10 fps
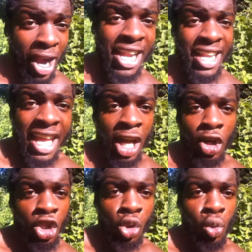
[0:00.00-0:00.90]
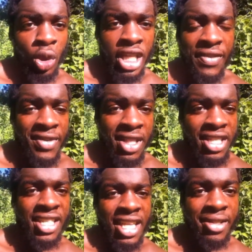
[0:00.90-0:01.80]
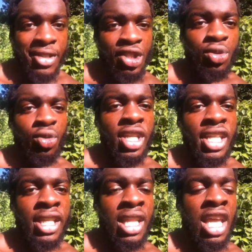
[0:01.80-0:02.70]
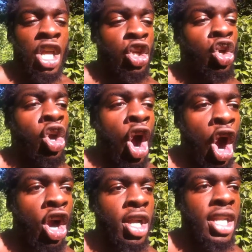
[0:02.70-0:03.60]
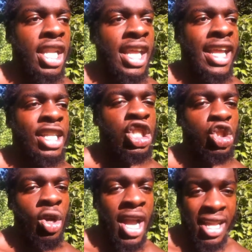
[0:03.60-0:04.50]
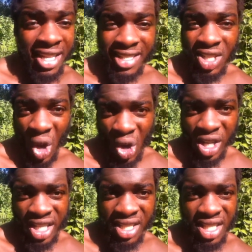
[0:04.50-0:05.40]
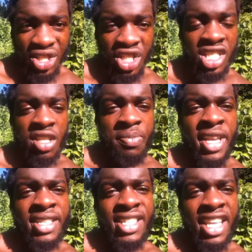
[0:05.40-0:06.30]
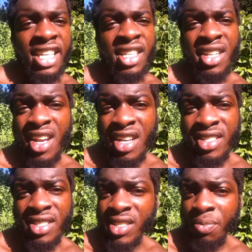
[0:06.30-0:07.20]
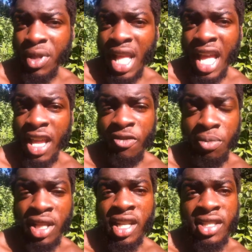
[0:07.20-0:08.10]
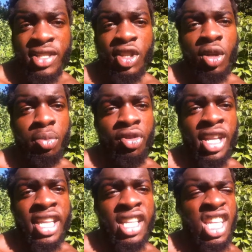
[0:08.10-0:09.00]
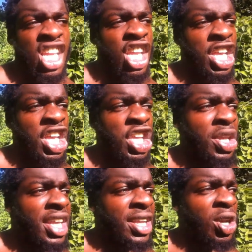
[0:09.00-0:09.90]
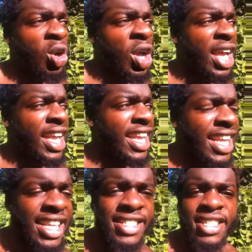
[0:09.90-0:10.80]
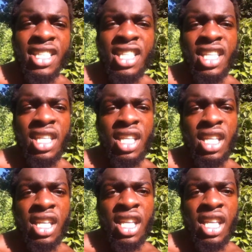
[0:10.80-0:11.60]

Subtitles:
right now, you even looking at this screen, your heart is trying its hardest just to maintain a constant supply of blood to your brain. You can easily